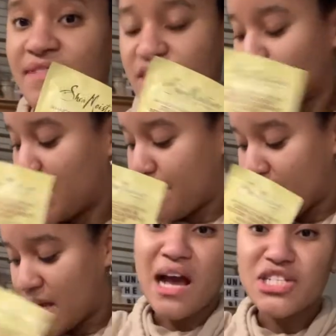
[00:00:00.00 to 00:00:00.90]
this
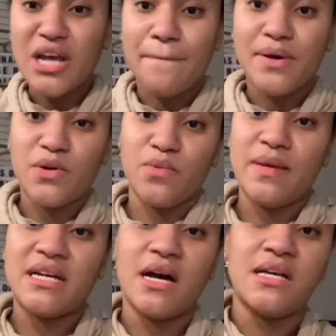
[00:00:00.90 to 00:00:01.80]
treatment. My shampoo
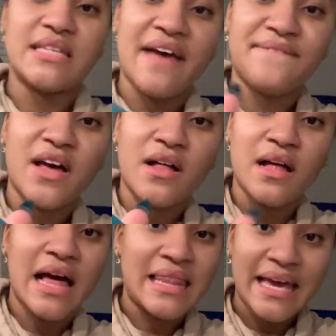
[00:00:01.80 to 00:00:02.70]
because I thought
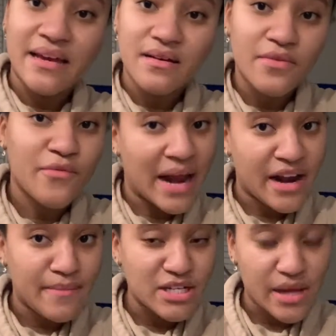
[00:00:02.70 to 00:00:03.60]
I ran
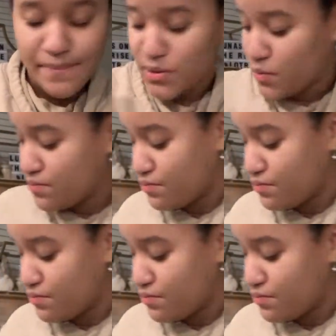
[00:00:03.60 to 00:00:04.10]
out of my shampoo.